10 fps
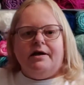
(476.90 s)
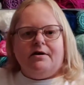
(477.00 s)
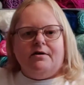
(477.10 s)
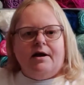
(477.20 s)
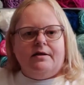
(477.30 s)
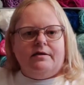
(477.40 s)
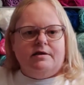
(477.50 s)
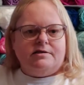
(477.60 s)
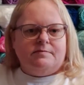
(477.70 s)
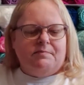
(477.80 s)
here at
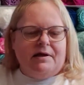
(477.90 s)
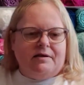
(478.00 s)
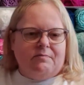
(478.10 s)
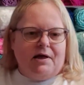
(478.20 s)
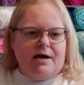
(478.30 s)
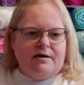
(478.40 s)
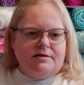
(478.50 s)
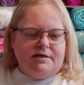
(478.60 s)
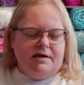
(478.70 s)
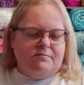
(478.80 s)
the black
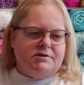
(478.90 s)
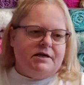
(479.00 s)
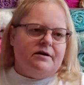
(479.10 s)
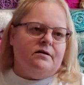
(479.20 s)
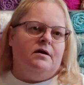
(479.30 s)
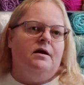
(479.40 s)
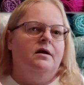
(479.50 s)
seams here